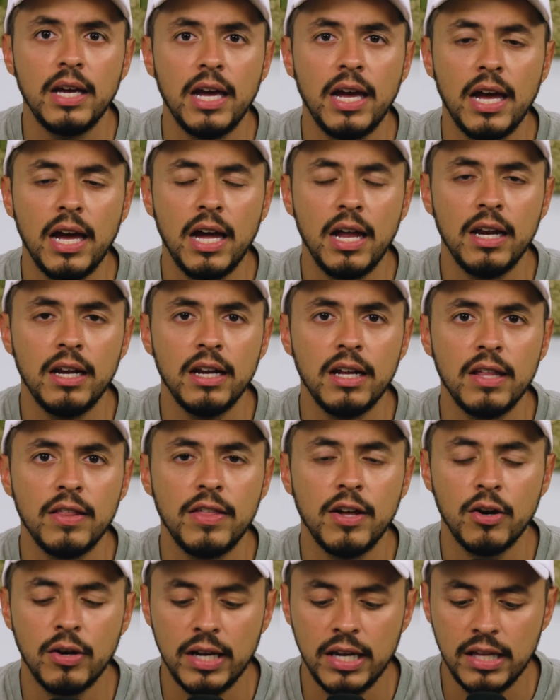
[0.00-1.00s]
And
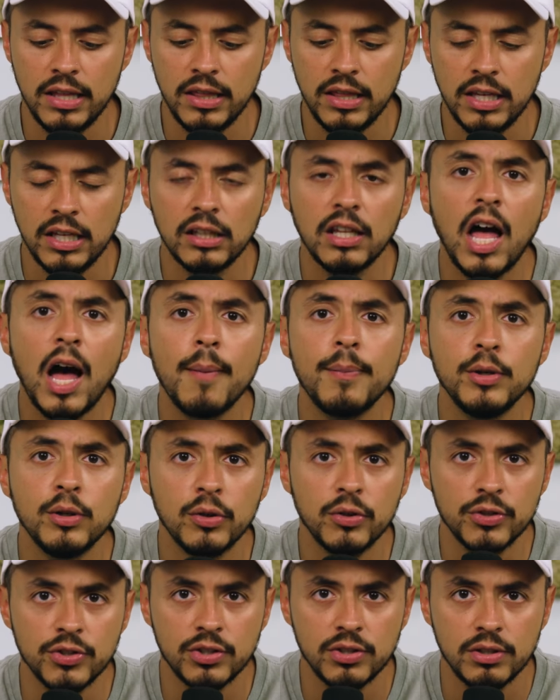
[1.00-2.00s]
they're in the
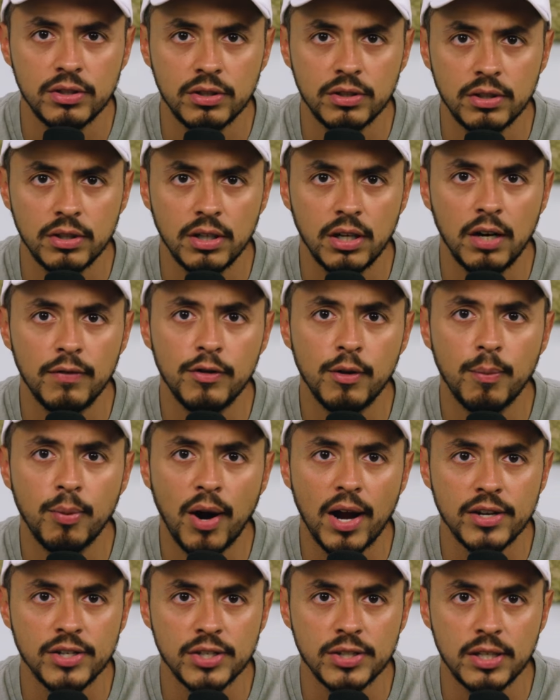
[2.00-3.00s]
lobules of the
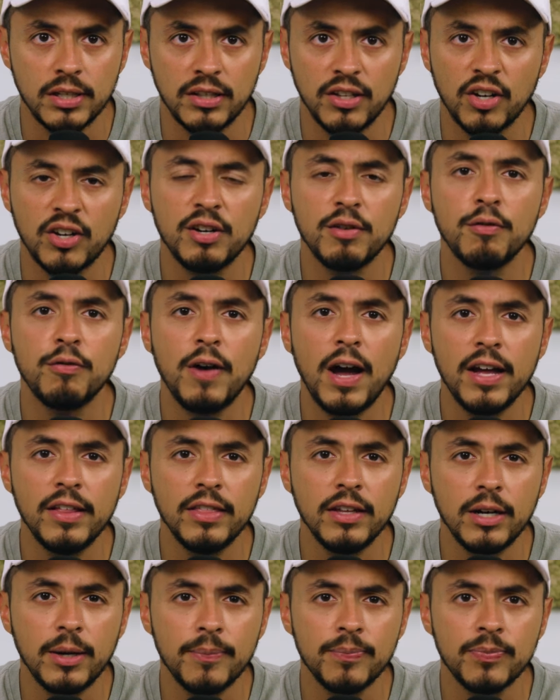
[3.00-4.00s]
breast. They're
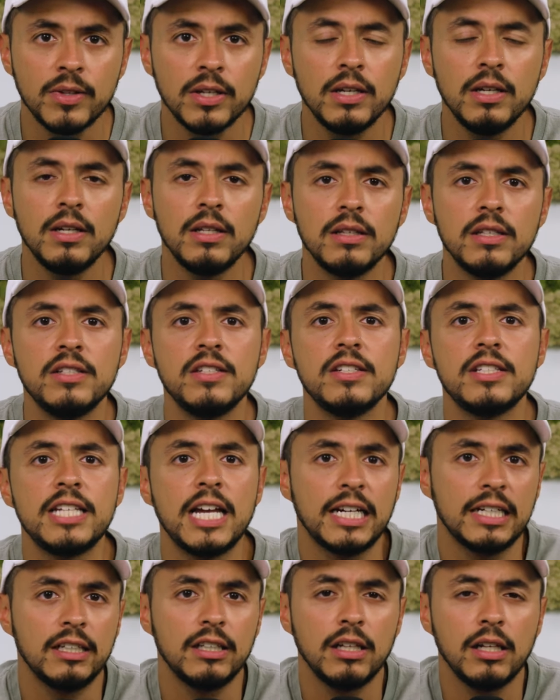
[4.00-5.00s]
confined there. This is
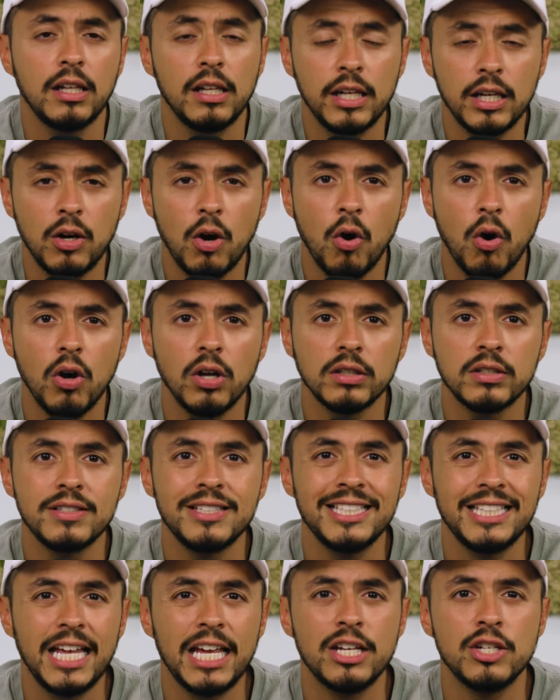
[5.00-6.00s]
technically called
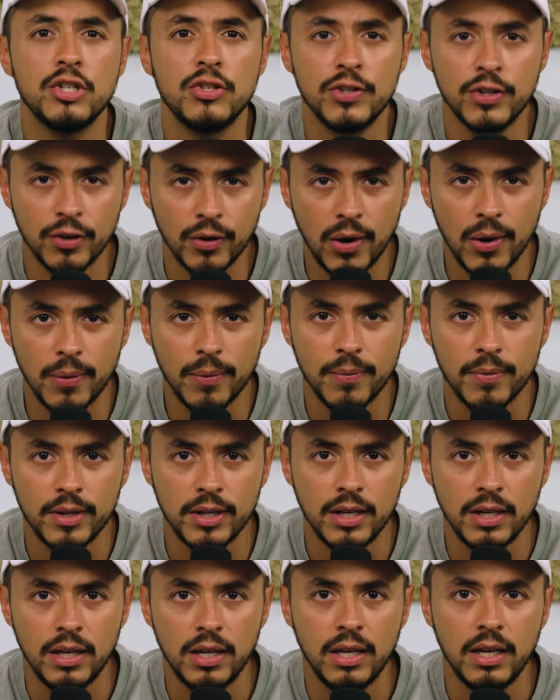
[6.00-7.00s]
stage 0.
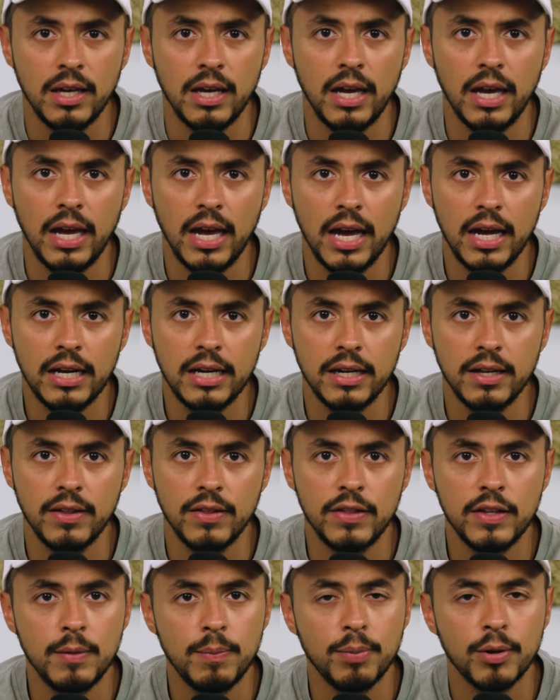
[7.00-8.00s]
And
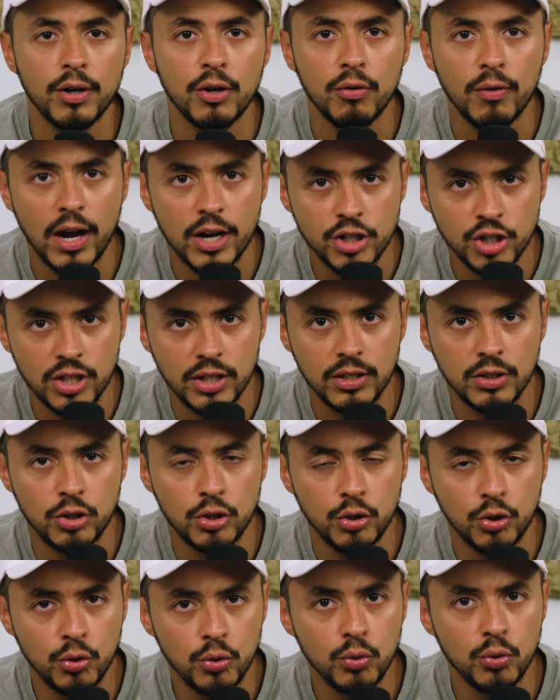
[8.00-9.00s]
the progression
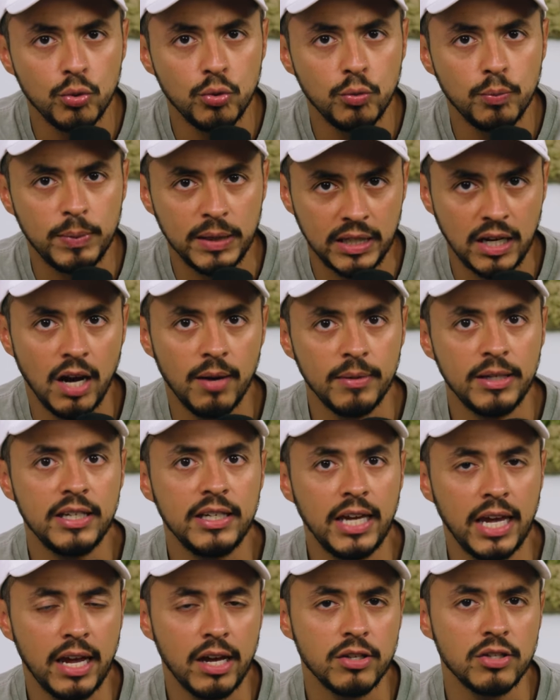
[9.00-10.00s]
to becoming
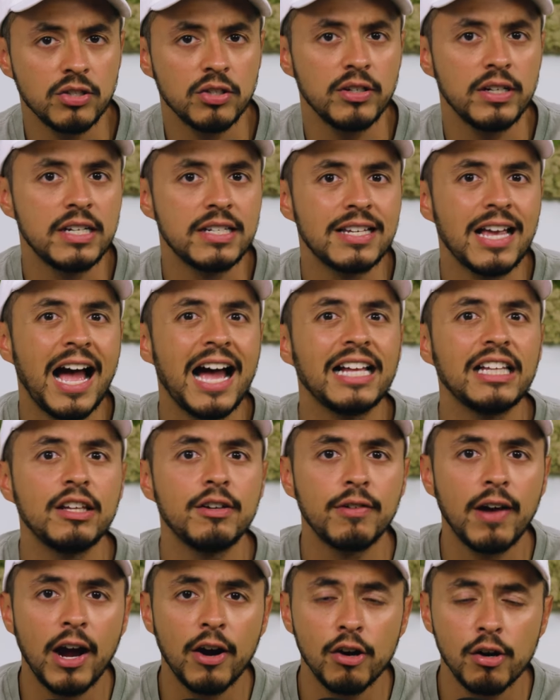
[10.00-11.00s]
cancer is
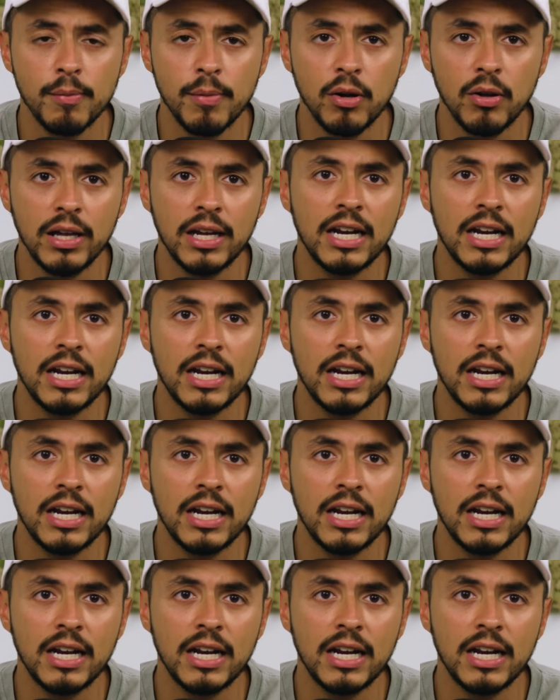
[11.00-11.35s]
highly variable.